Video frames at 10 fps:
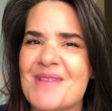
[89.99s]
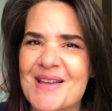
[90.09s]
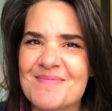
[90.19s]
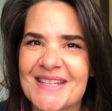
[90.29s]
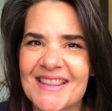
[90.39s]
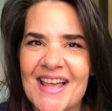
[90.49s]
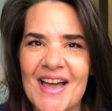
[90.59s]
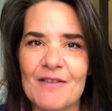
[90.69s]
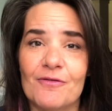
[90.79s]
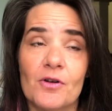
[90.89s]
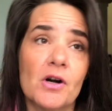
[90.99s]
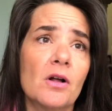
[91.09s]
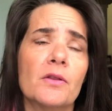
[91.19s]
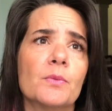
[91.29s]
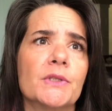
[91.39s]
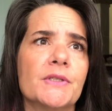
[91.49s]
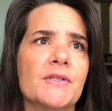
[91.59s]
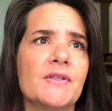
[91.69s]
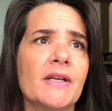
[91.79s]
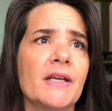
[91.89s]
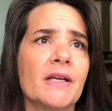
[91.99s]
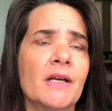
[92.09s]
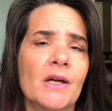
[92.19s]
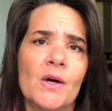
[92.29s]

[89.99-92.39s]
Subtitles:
my midlife for all the world to see